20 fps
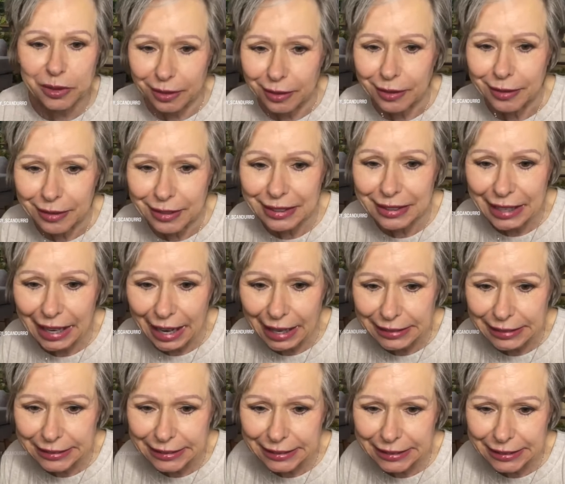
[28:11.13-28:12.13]

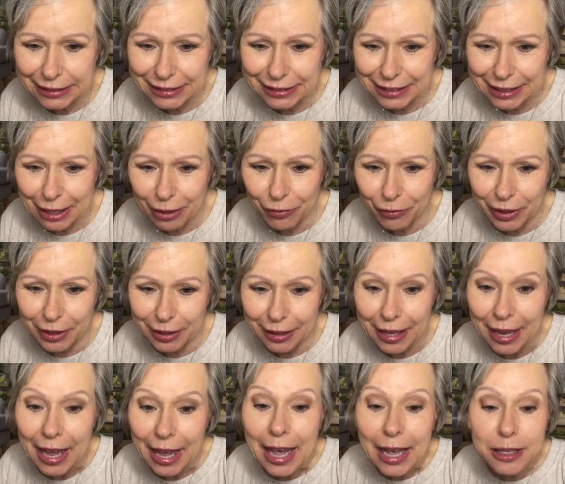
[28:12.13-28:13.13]
Yes, definitely.
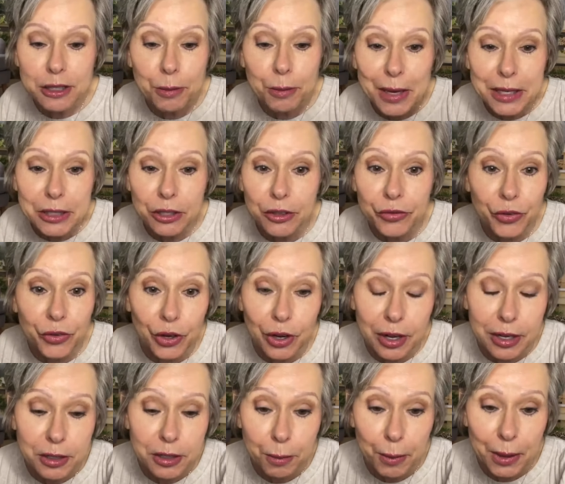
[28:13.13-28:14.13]
Especially for us,
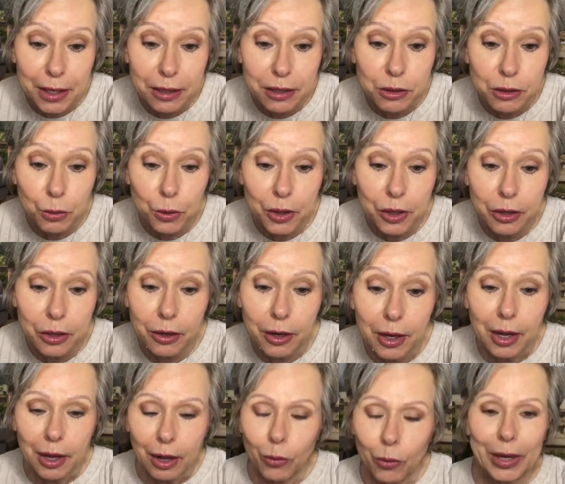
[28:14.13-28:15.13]
because
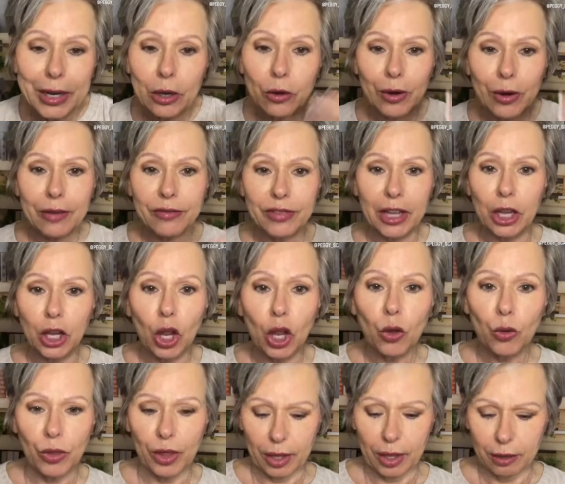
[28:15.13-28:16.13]
we don't have the
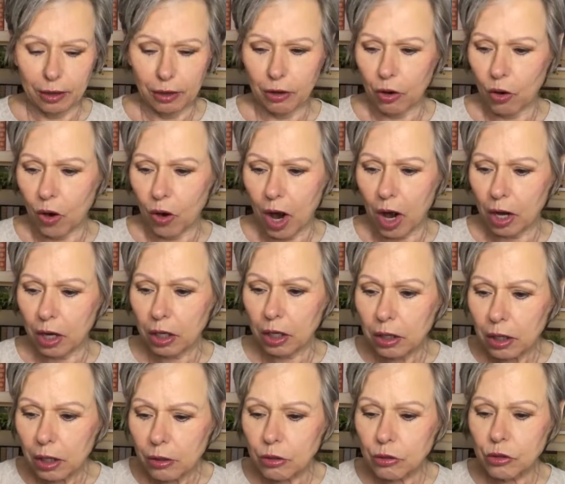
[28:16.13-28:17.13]
clothing. You know, our
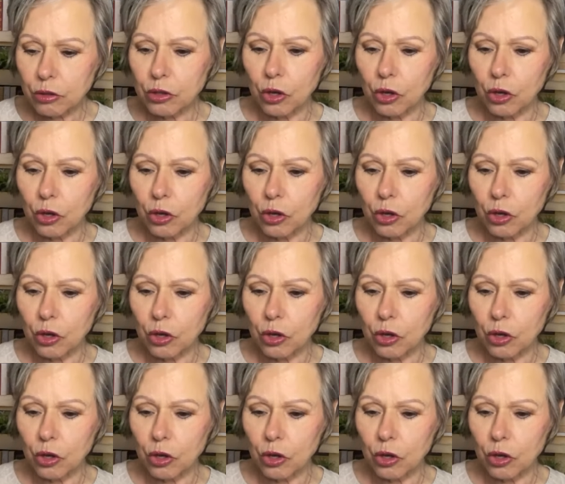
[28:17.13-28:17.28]
clothes